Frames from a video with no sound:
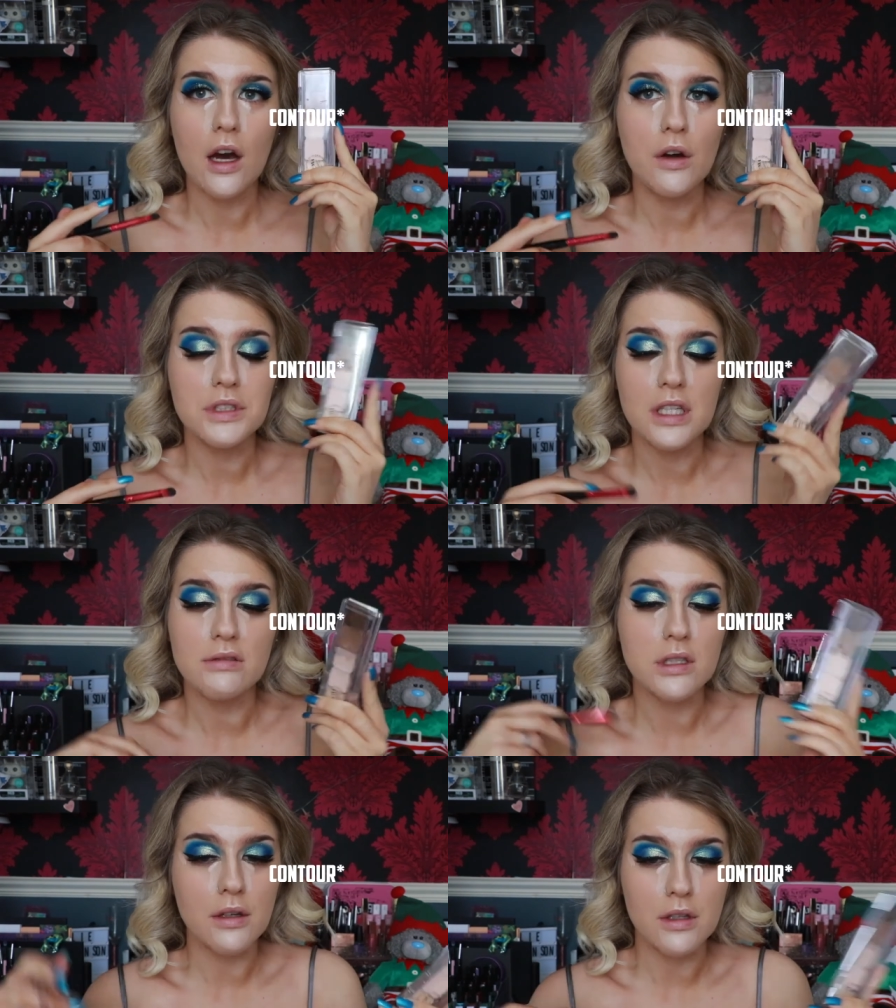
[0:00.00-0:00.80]
Obviously,
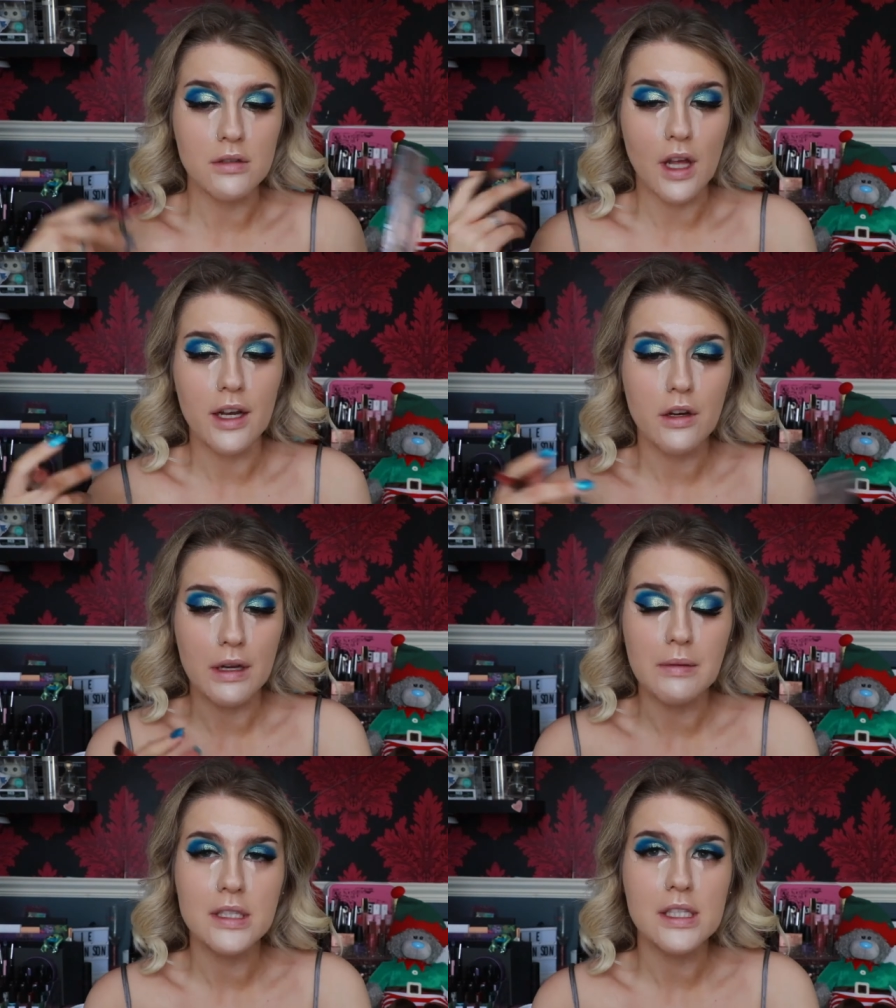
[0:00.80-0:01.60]
if you don't use like a
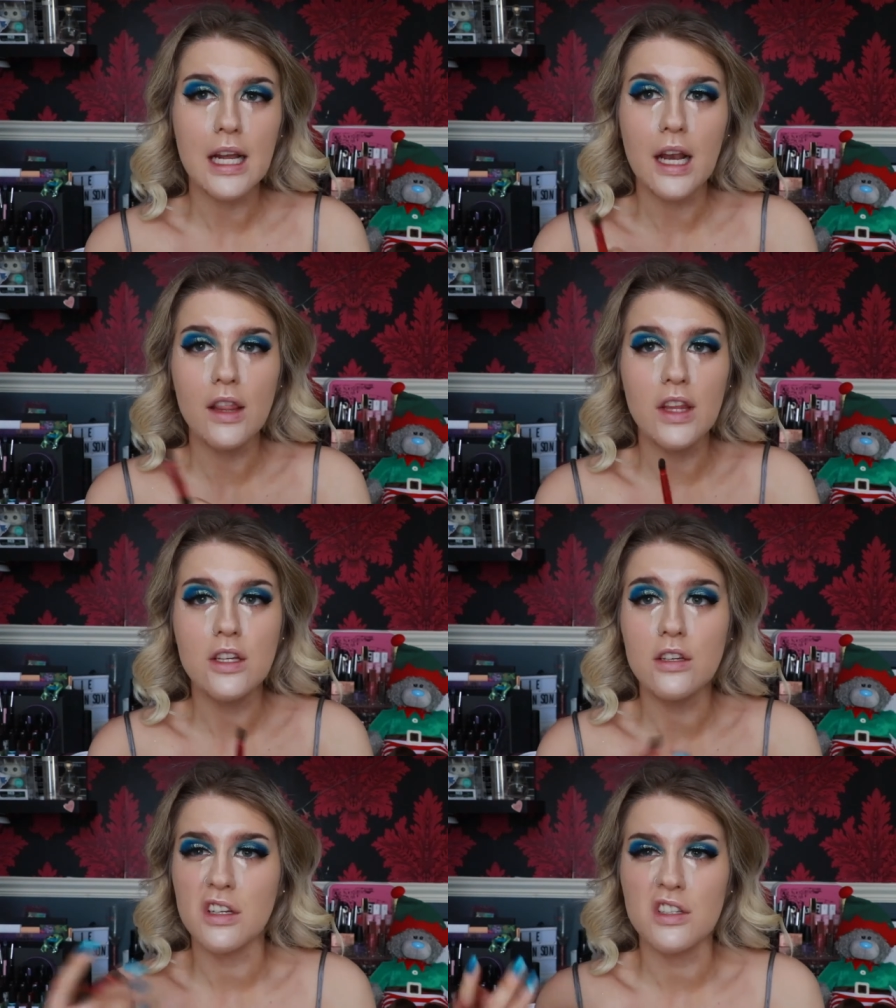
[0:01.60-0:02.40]
cream concealer,
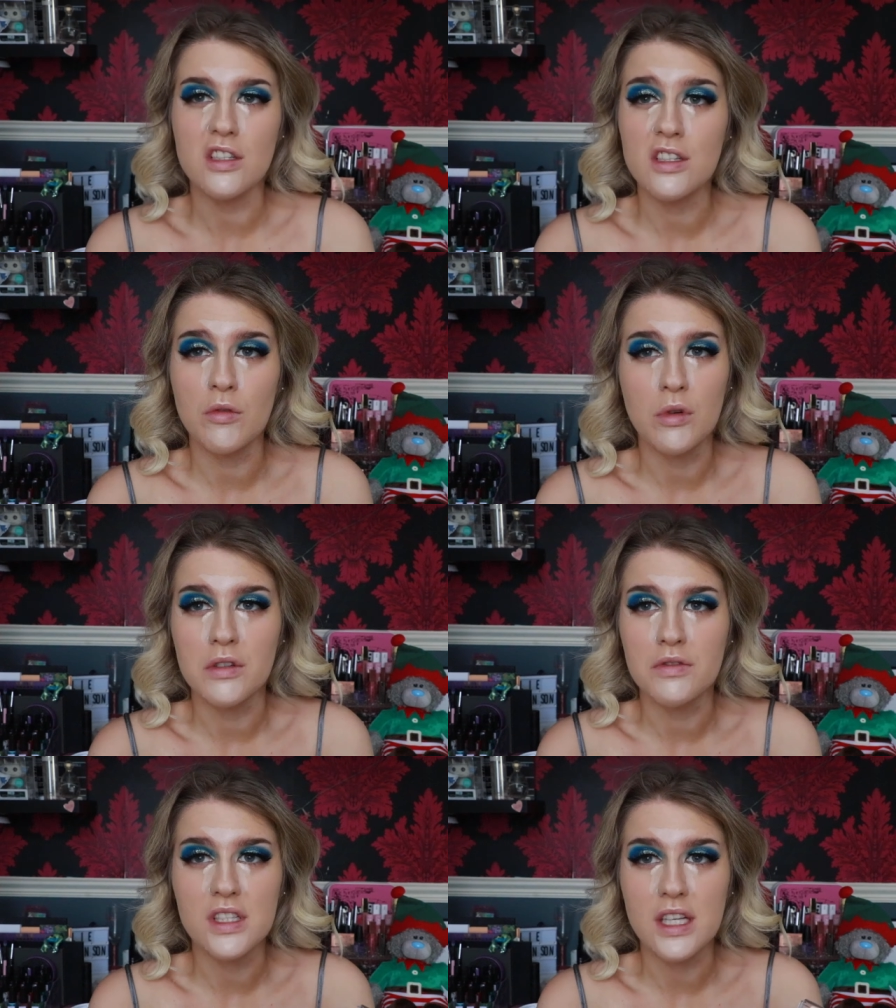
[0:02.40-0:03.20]
then you can just sort
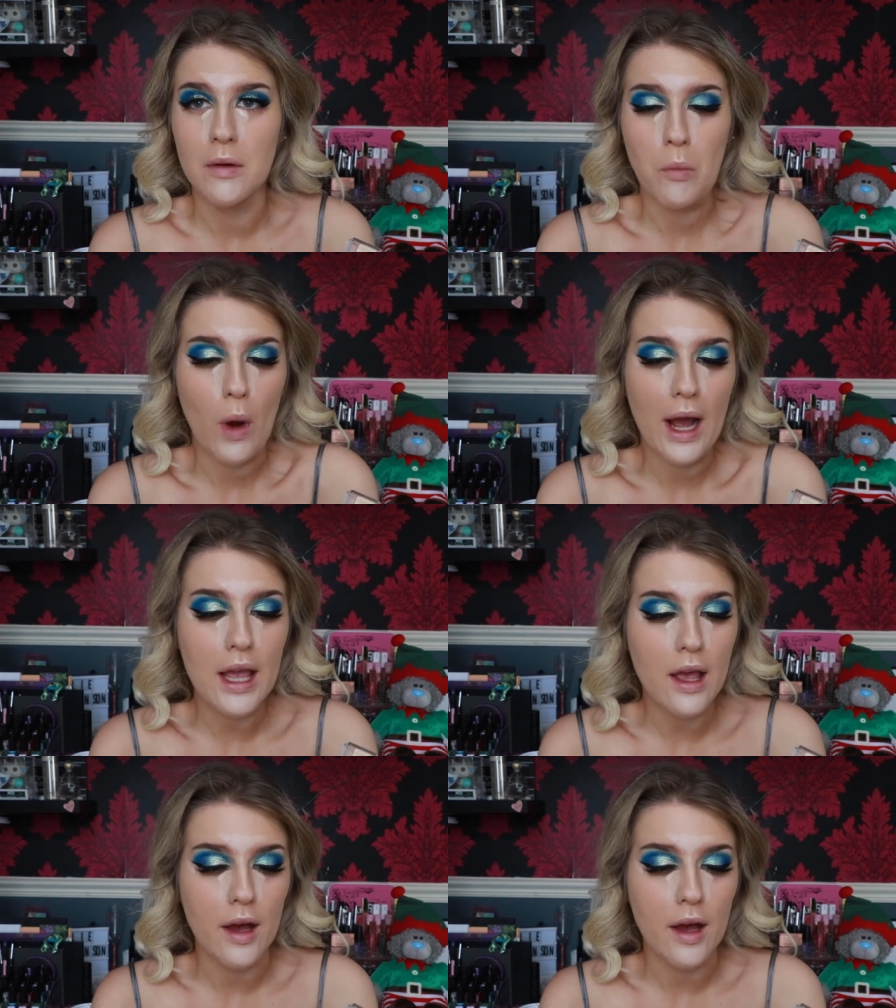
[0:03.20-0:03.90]
of sit and wait.